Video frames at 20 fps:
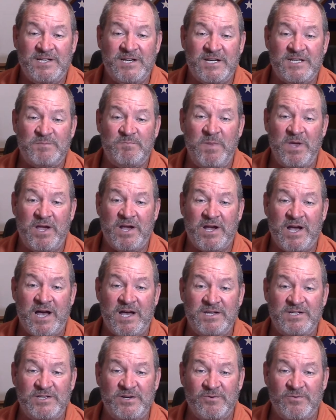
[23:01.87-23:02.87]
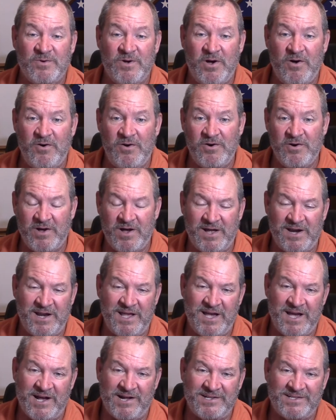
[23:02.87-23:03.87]
Just because your rotor on
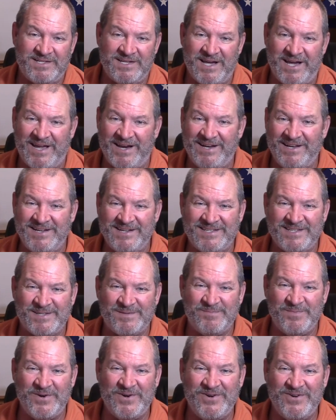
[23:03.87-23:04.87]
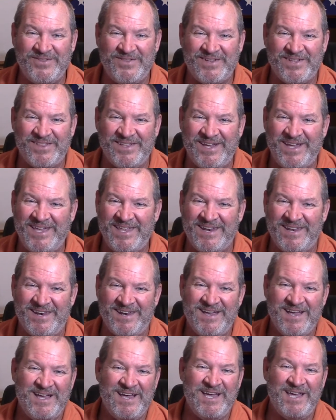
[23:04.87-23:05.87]
the outside looks smooth, clean,
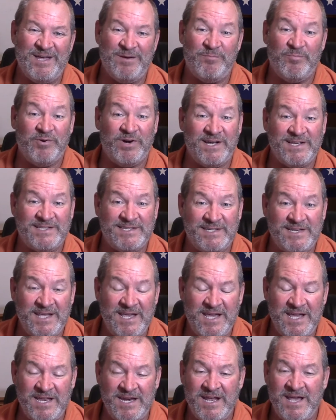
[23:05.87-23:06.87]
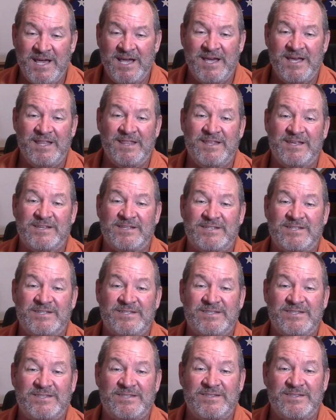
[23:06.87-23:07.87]
and, and pristine, the,
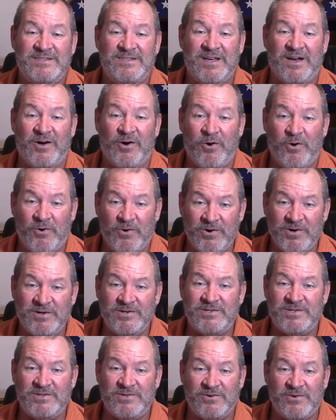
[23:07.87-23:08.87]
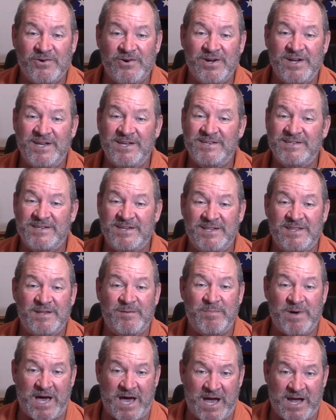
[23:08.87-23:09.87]
the horror story is in
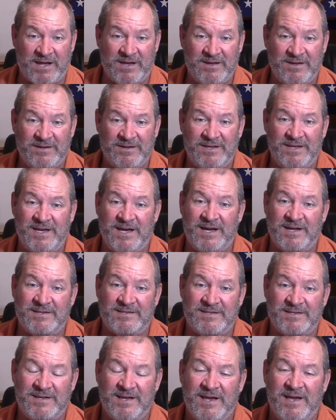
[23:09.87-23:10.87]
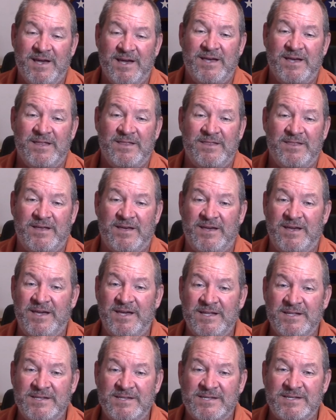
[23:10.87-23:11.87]
the back. Yes, the
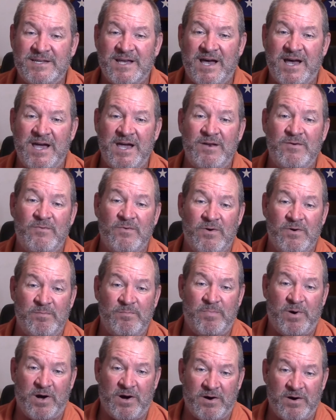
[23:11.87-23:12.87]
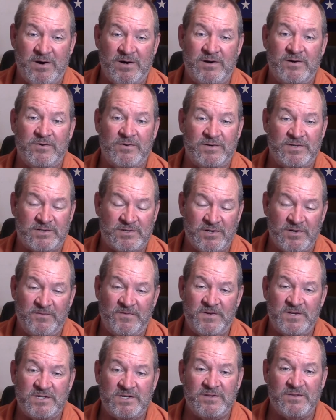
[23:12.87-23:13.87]
inside part or
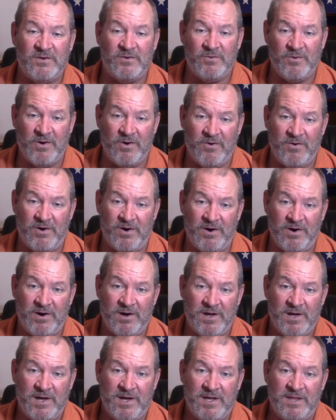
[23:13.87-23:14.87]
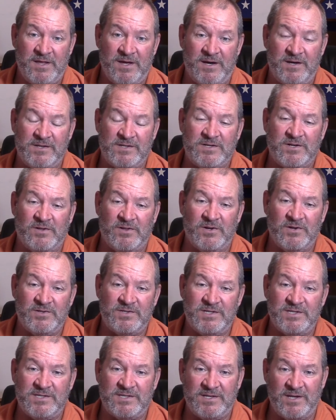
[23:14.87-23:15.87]
surface of the rotor that is
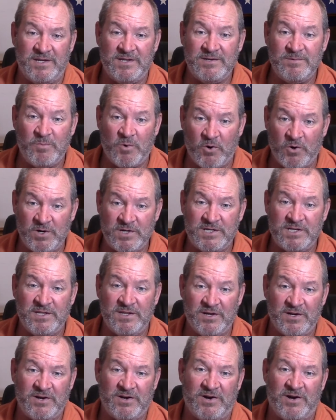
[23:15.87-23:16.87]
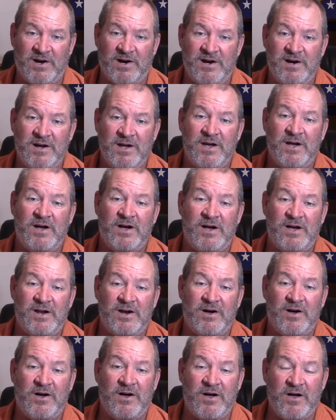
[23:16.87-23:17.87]
closest inboard to the car
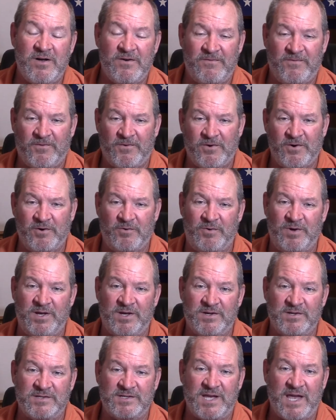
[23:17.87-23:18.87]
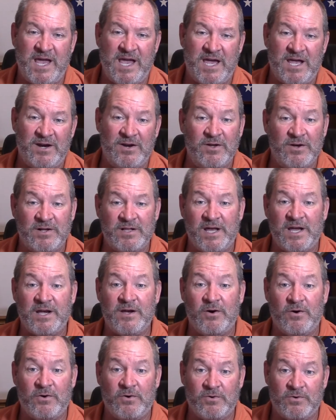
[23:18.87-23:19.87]
on all four wheels can look
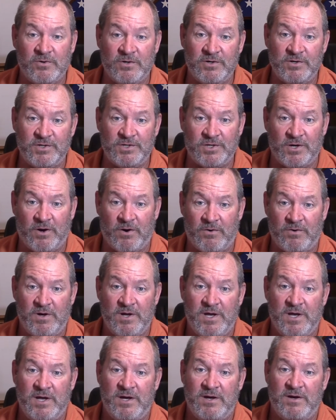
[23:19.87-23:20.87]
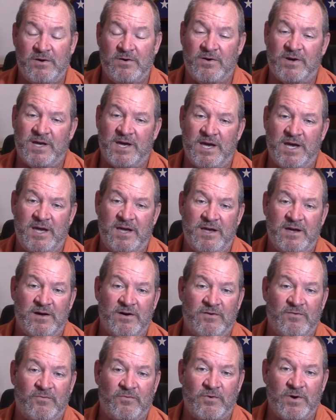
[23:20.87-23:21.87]
like a horror show. Okay,
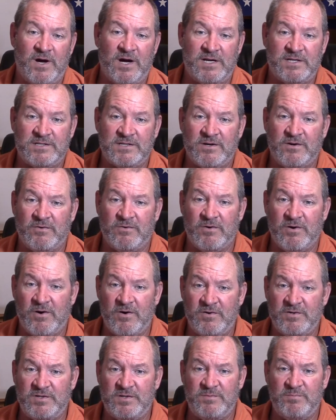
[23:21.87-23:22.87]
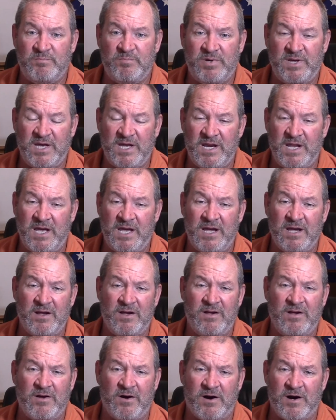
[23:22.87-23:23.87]
of rust, corrosion,
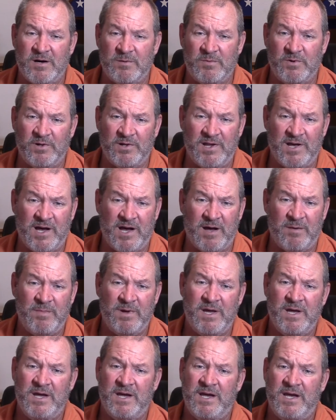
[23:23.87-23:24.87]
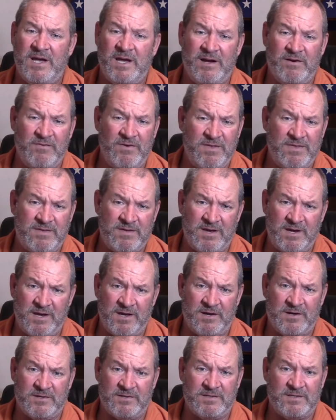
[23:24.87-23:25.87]
pitting, garbled up,
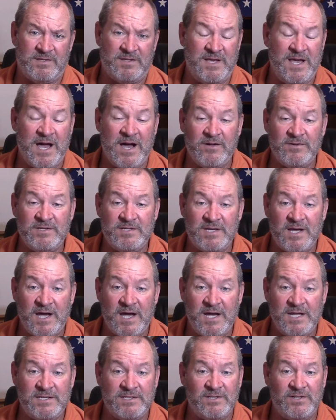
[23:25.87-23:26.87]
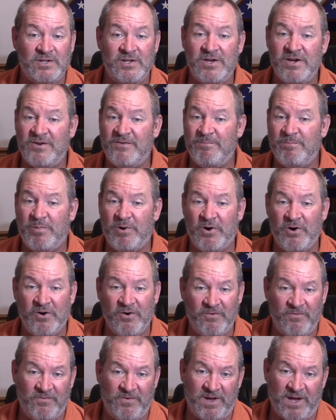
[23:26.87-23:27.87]
everything else. The outsides look
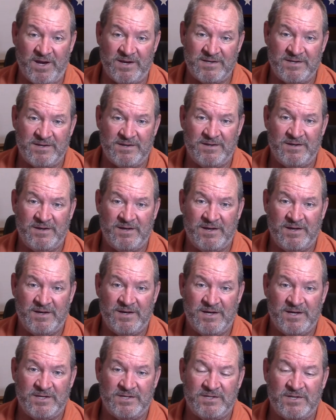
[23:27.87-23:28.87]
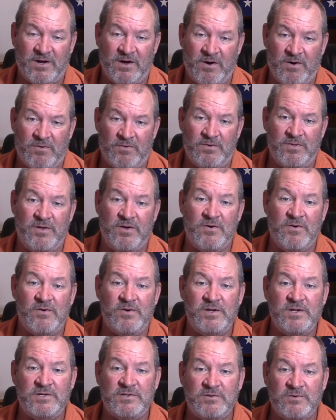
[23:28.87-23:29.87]
perfect. So the
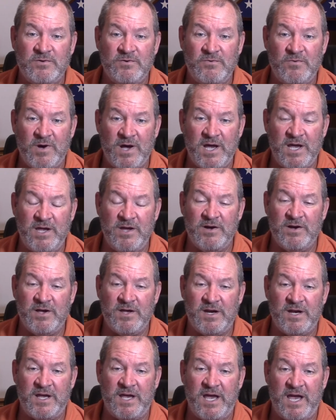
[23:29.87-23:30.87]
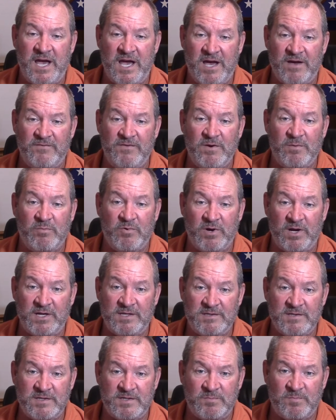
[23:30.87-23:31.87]
only true way you're going to have your
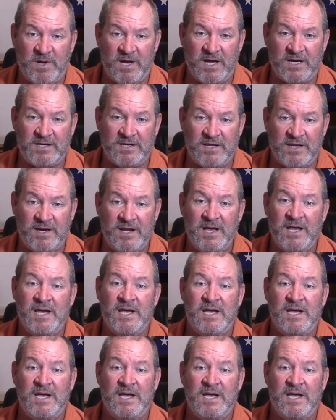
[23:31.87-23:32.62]
brakes inspected